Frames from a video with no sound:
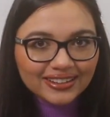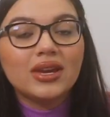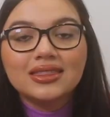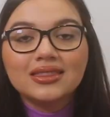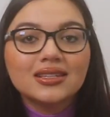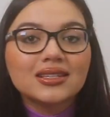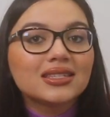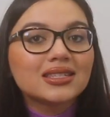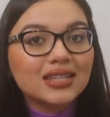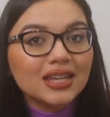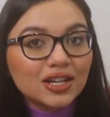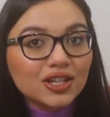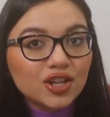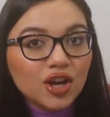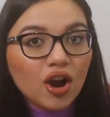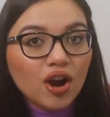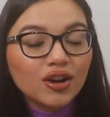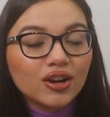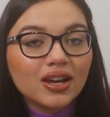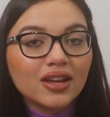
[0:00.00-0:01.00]
In this
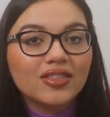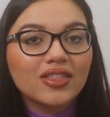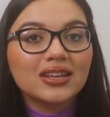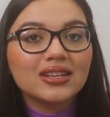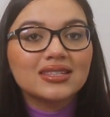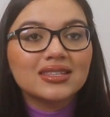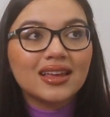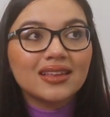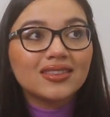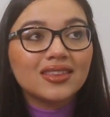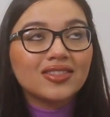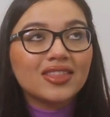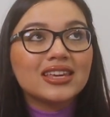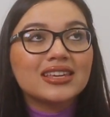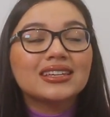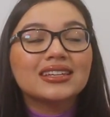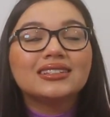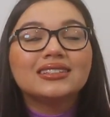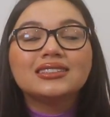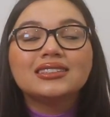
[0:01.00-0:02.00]
TikTok, they said that they
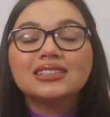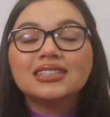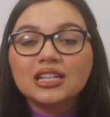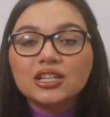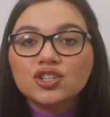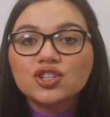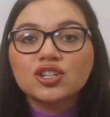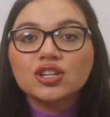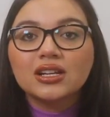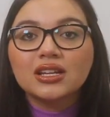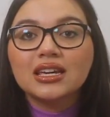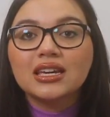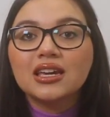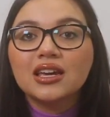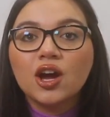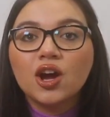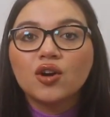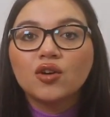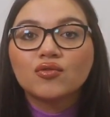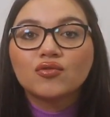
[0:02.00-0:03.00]
could
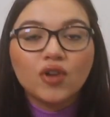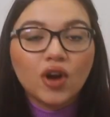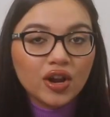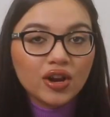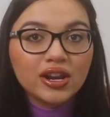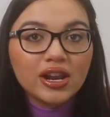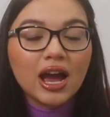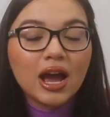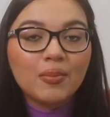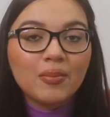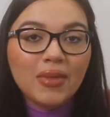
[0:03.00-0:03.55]
literally run a